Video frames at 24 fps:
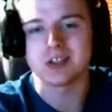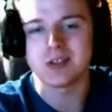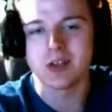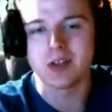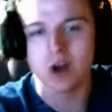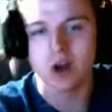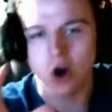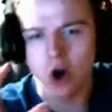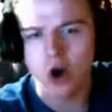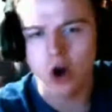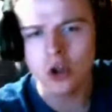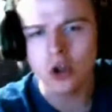
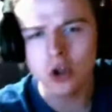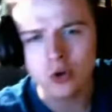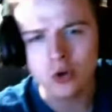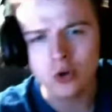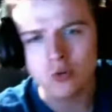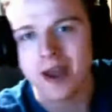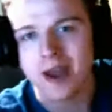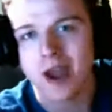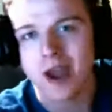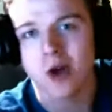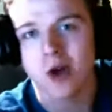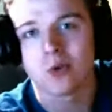All
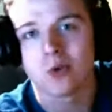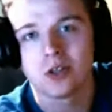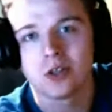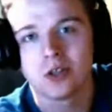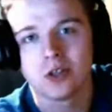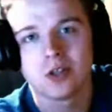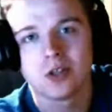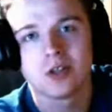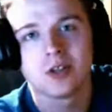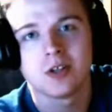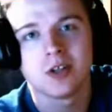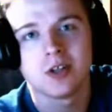around,
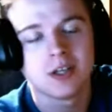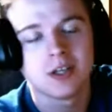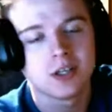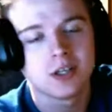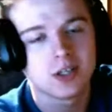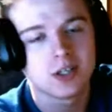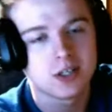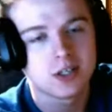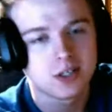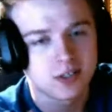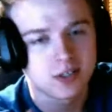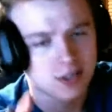
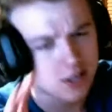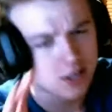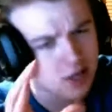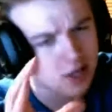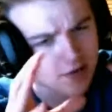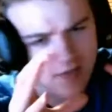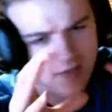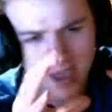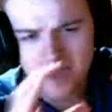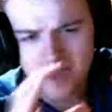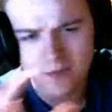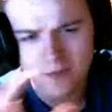
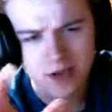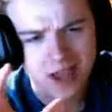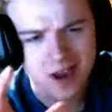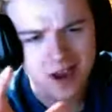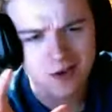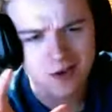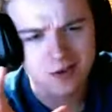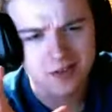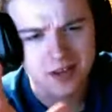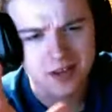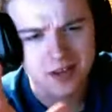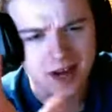of every
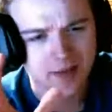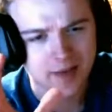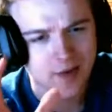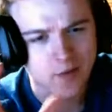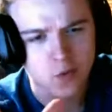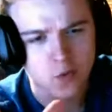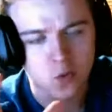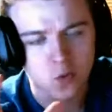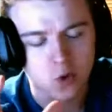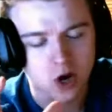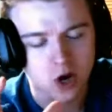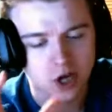era that I've
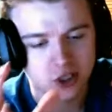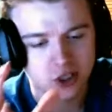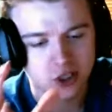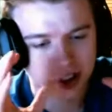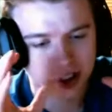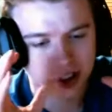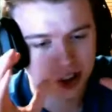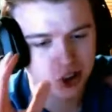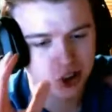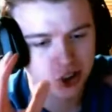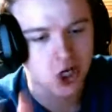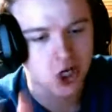ever
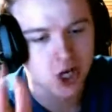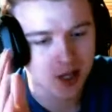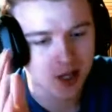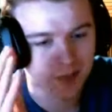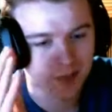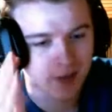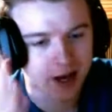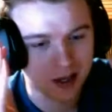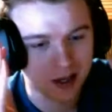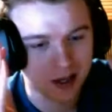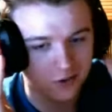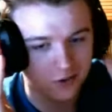watched,
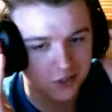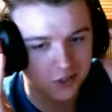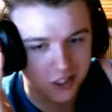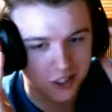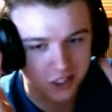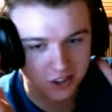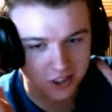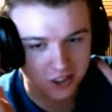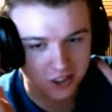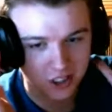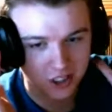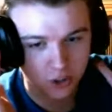Shawn Michaels
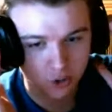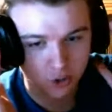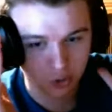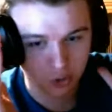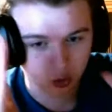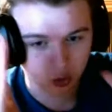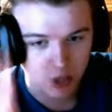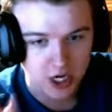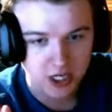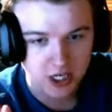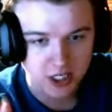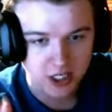is the
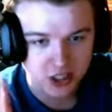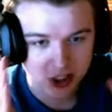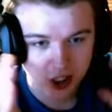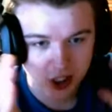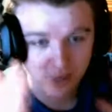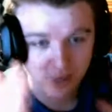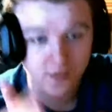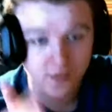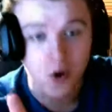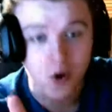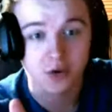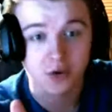greatest
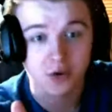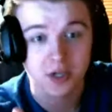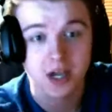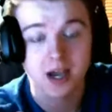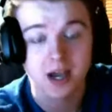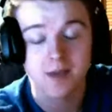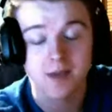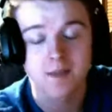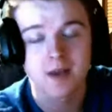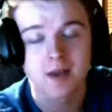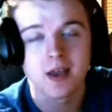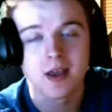of all time.
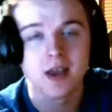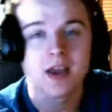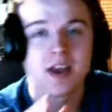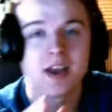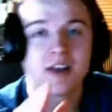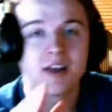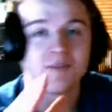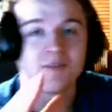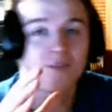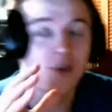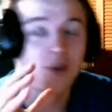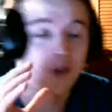
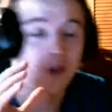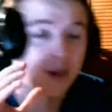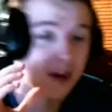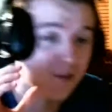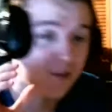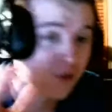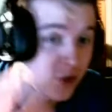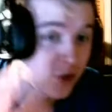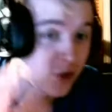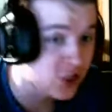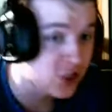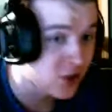
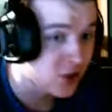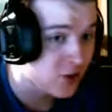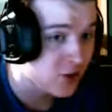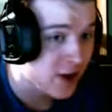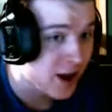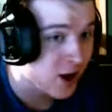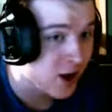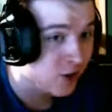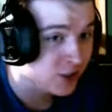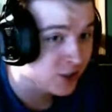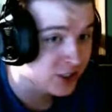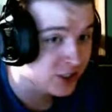For certain
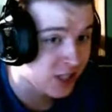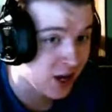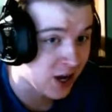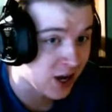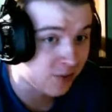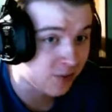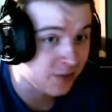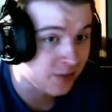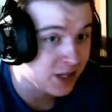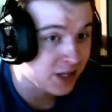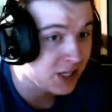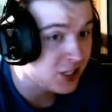eras now,
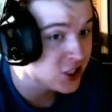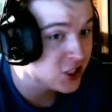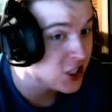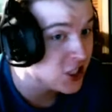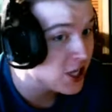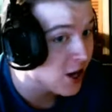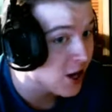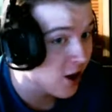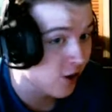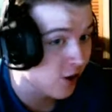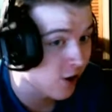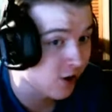
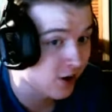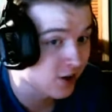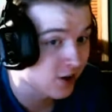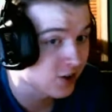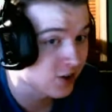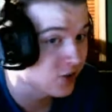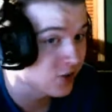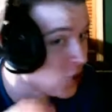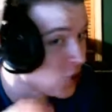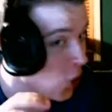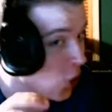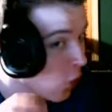PG era,
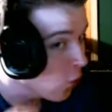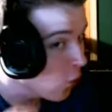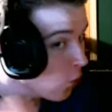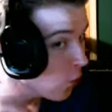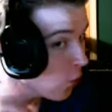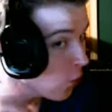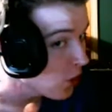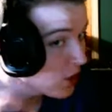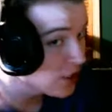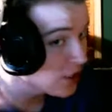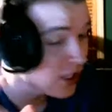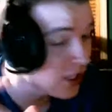no
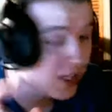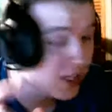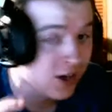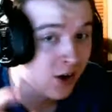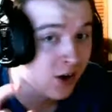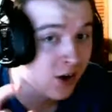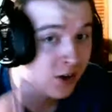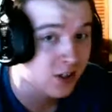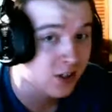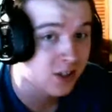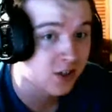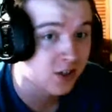one can
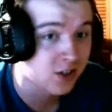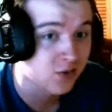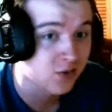argue